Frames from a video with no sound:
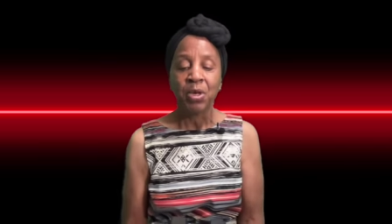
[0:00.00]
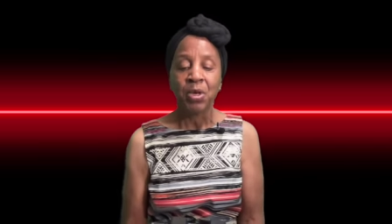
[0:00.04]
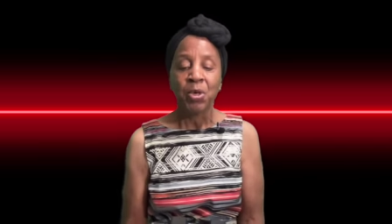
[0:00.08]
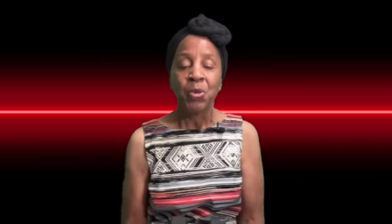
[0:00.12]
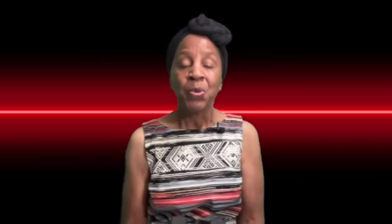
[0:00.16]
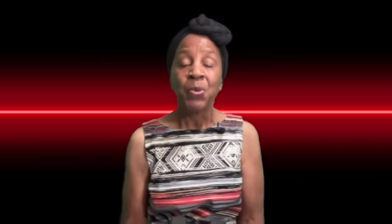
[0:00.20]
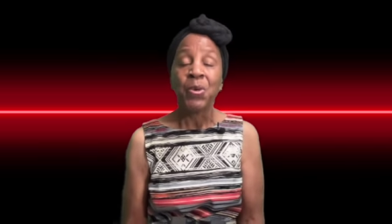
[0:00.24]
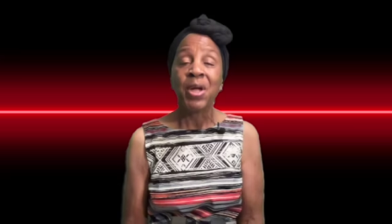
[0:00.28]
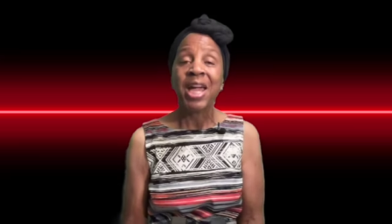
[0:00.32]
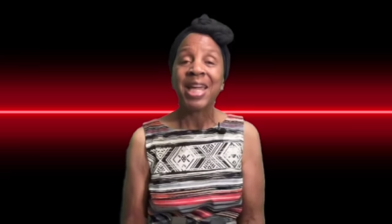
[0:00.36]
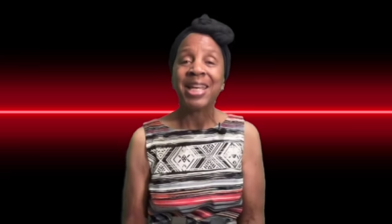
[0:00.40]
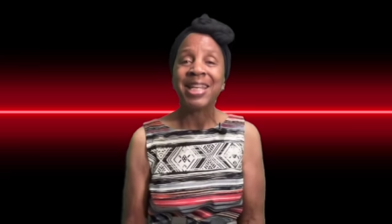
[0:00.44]

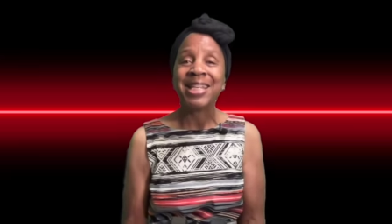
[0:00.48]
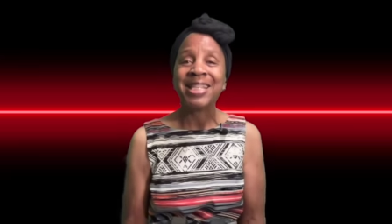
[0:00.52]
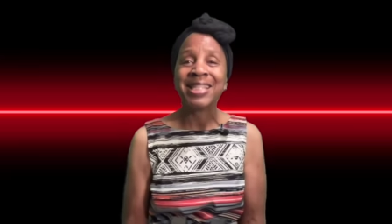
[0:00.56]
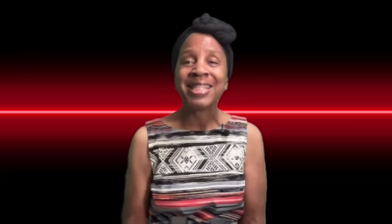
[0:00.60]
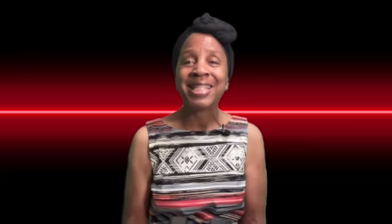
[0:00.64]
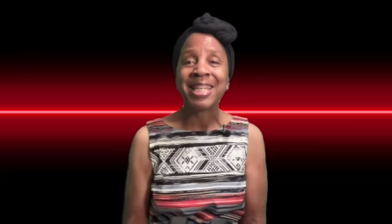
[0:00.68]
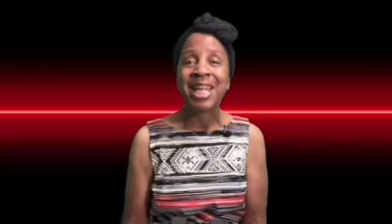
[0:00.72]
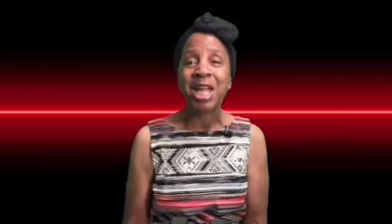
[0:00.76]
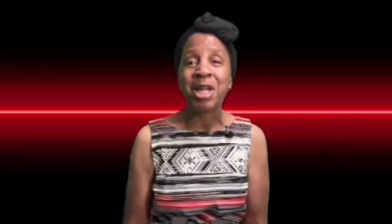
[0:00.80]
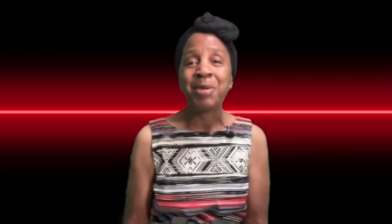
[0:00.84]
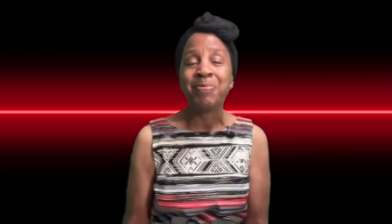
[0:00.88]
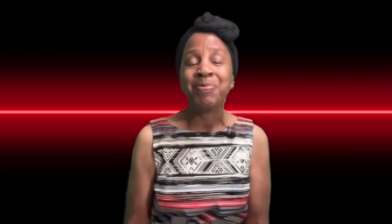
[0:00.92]
who had
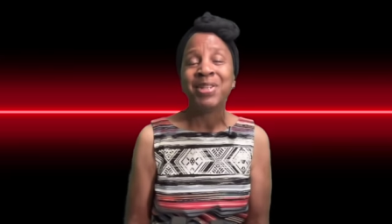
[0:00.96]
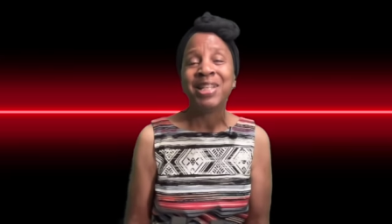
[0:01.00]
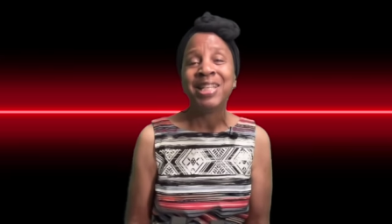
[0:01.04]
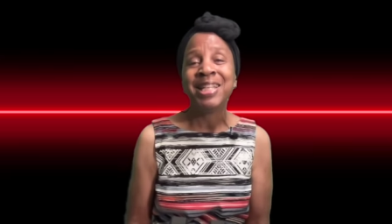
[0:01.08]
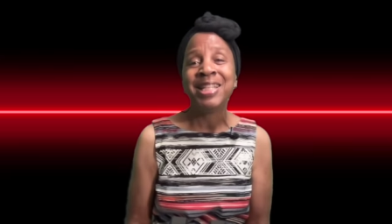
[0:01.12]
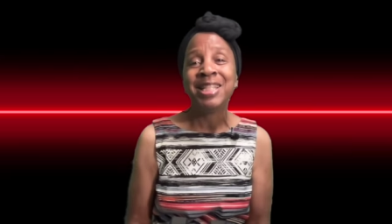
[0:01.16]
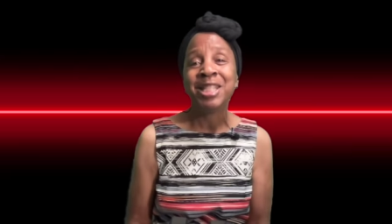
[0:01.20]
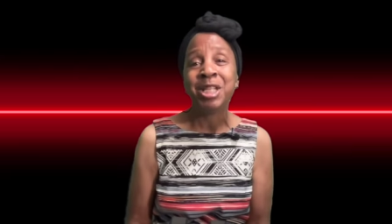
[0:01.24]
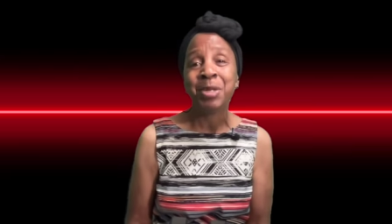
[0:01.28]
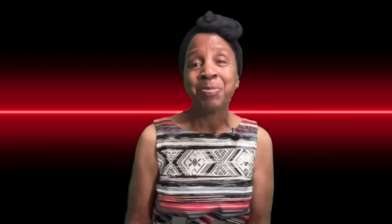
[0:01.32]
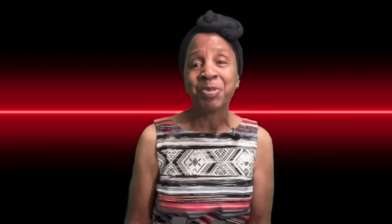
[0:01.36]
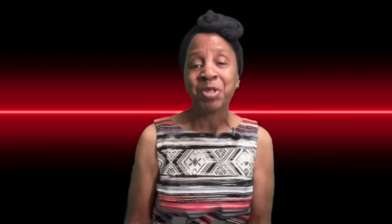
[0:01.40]
escaped
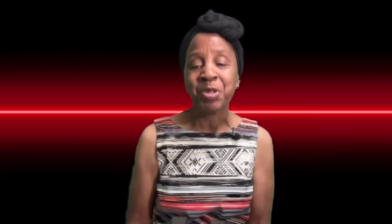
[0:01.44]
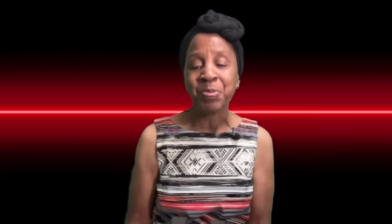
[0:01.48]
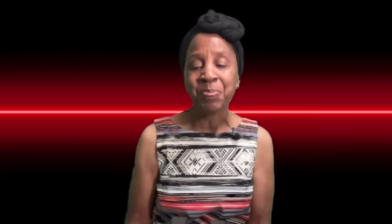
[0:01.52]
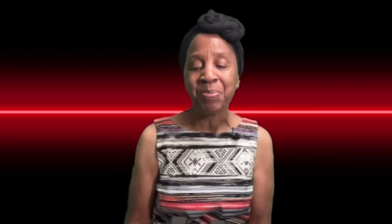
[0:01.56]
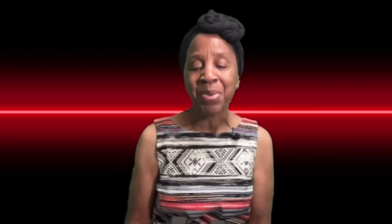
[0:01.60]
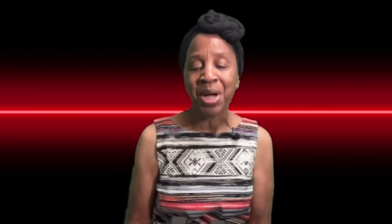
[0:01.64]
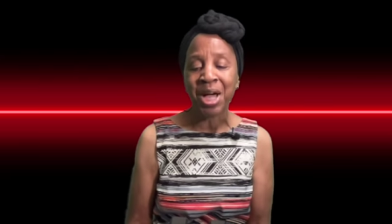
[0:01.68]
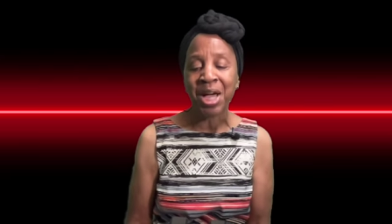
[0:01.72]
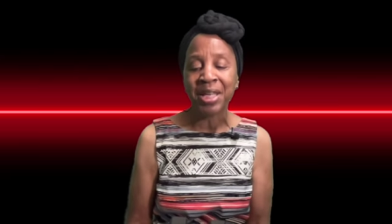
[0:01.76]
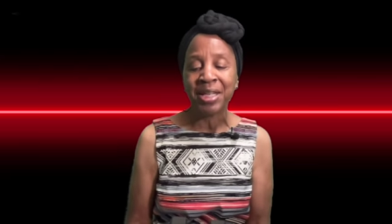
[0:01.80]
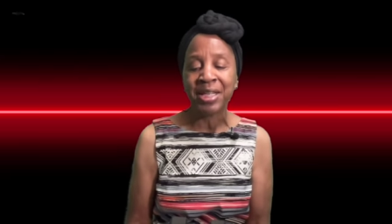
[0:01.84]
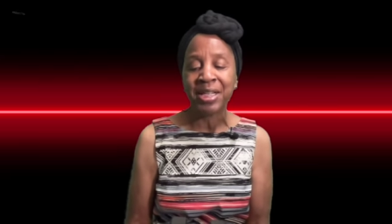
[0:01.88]
Egyptian
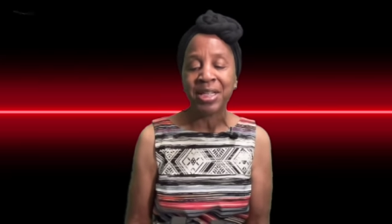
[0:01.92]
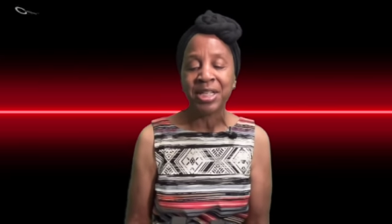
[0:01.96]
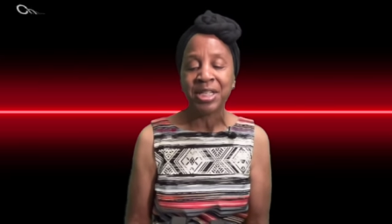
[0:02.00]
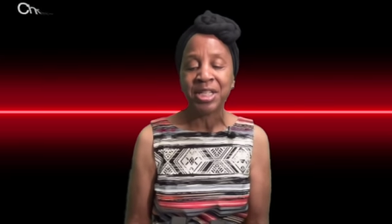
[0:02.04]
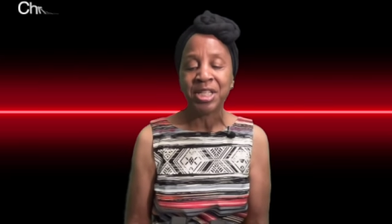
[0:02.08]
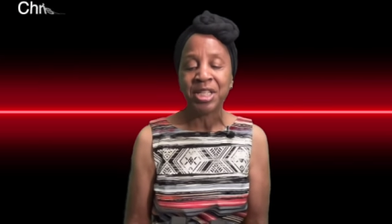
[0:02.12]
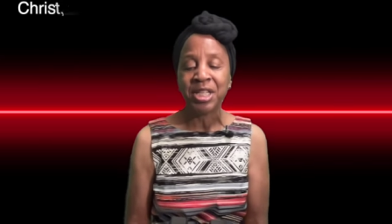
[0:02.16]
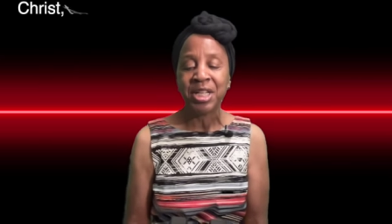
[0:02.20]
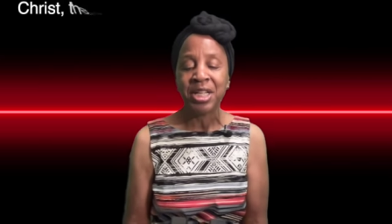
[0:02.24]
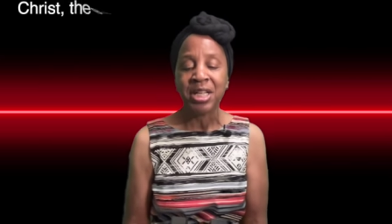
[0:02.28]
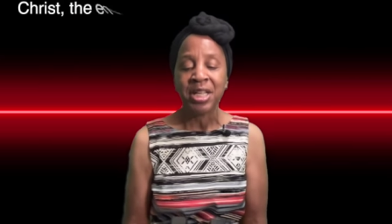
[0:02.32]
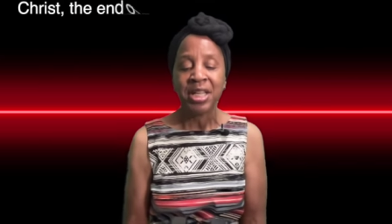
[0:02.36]

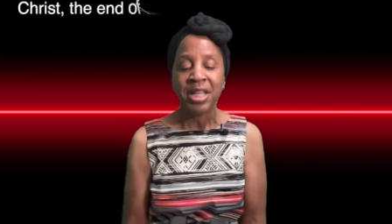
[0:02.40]
bondage